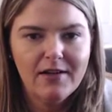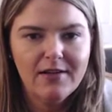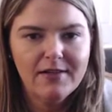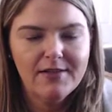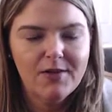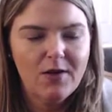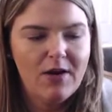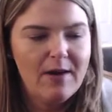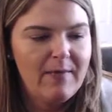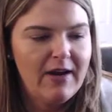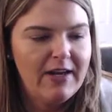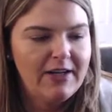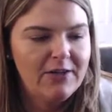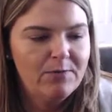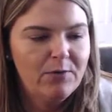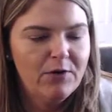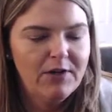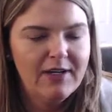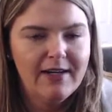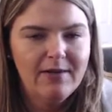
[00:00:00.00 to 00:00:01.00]
So I might
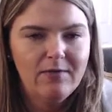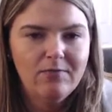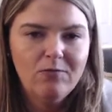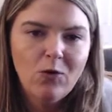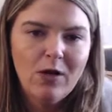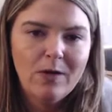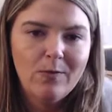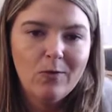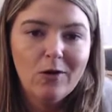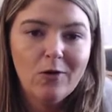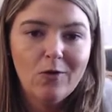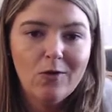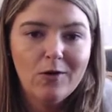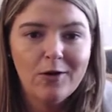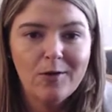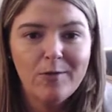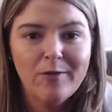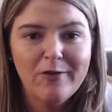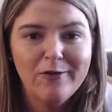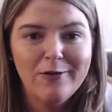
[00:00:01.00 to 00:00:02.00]
put in one more
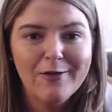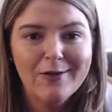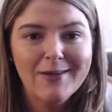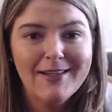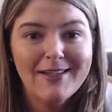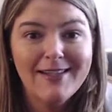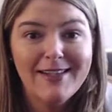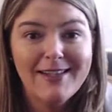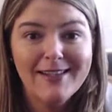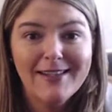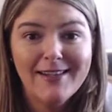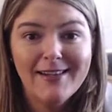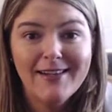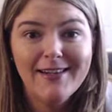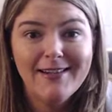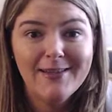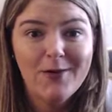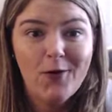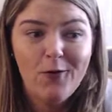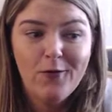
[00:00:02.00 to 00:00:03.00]
order before the season
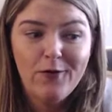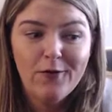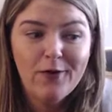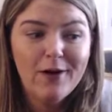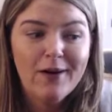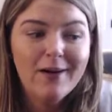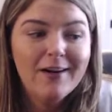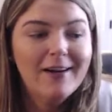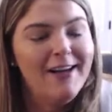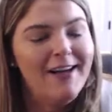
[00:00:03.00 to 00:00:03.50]
is over.